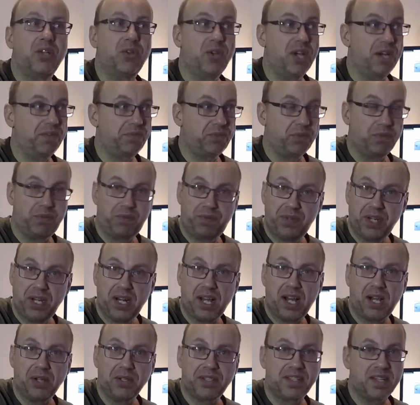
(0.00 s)
you have to
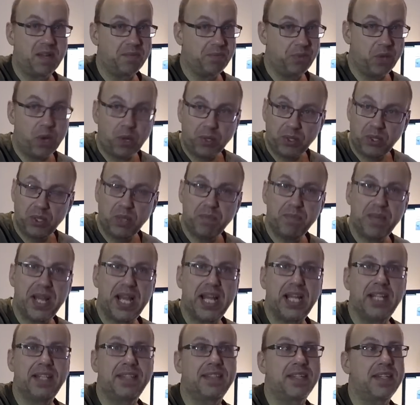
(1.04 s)
fill out some
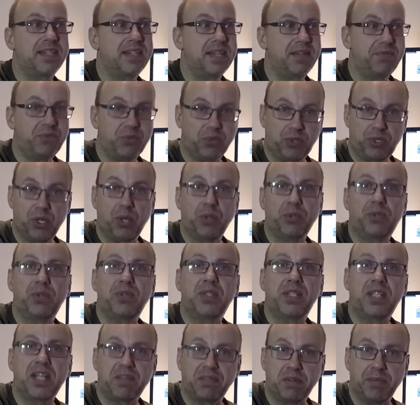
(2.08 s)
documents and have to go to
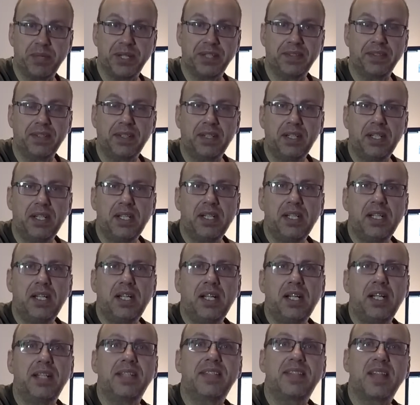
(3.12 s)
the government.
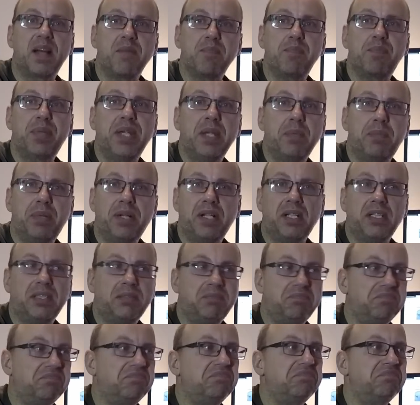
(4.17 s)
And some
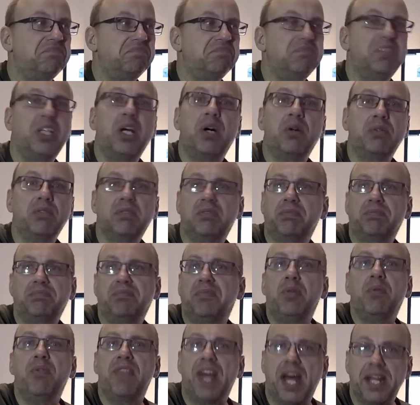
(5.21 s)
people don't
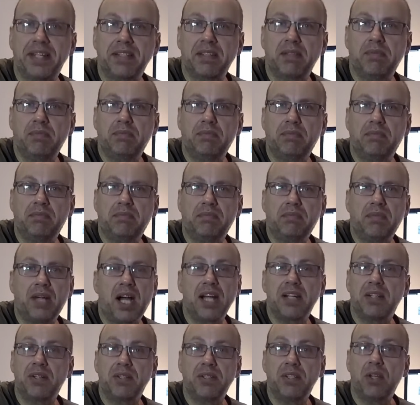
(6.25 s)
do that.
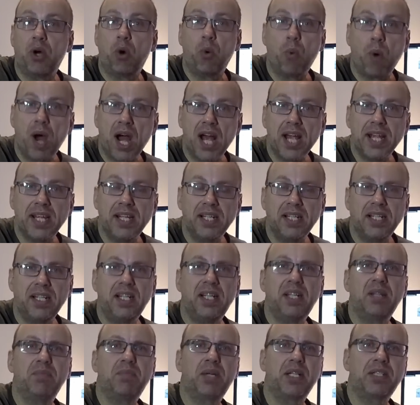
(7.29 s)
I don't know why,
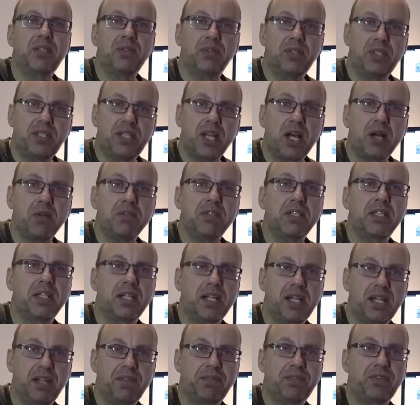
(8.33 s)
but you don't
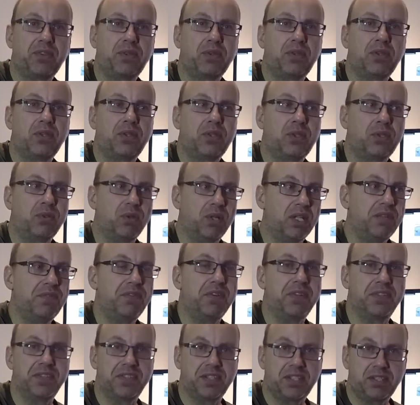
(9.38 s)
have to
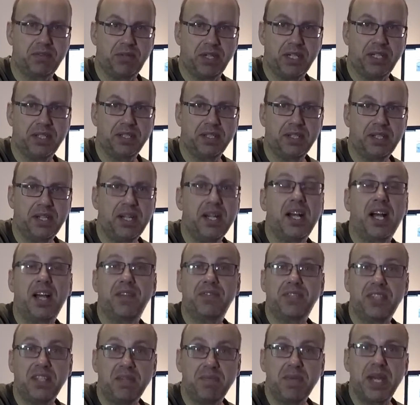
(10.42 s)
live on the street.
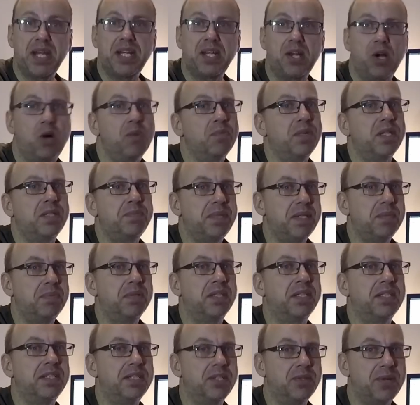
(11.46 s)
I've seen many homeless
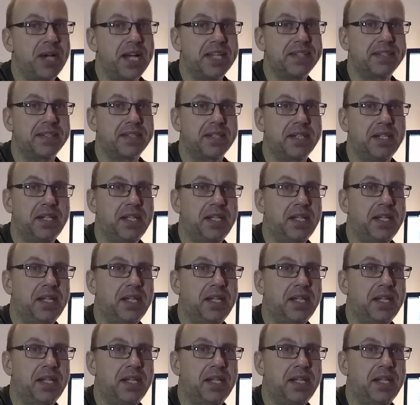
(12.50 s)
people in the US